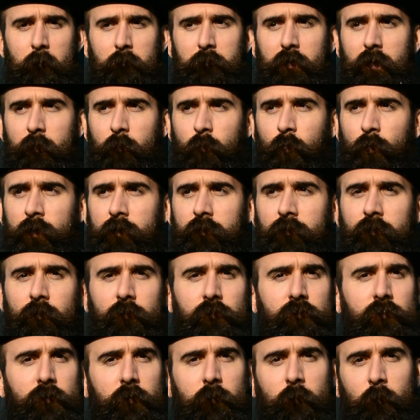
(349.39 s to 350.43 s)
But once you
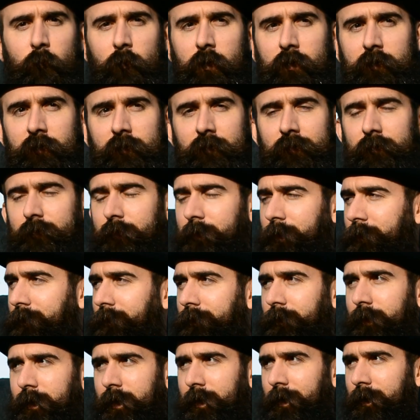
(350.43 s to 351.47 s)
do it once,
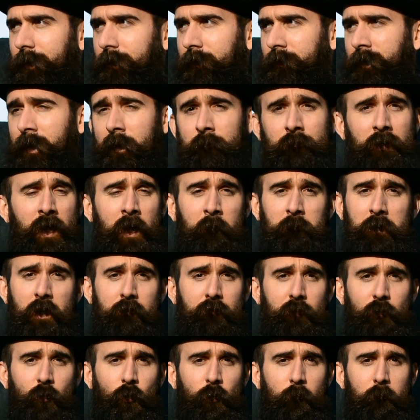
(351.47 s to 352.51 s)
I'm
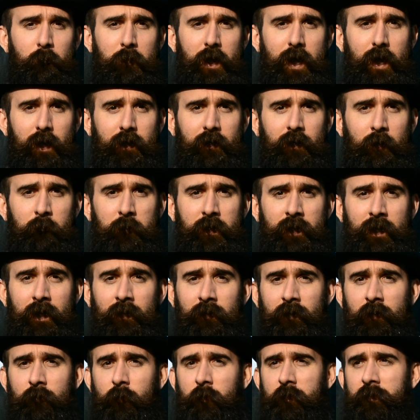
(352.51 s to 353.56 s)
never going back. I mean, I
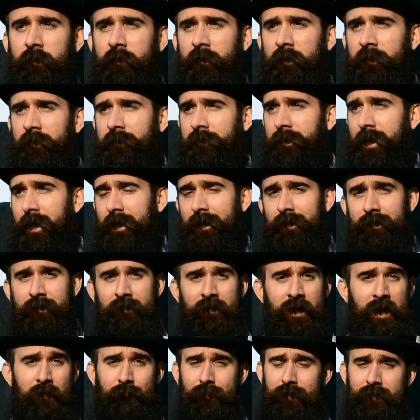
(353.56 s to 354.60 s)
live with it
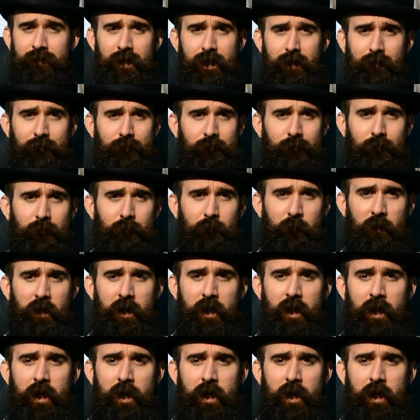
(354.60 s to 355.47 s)
every day, so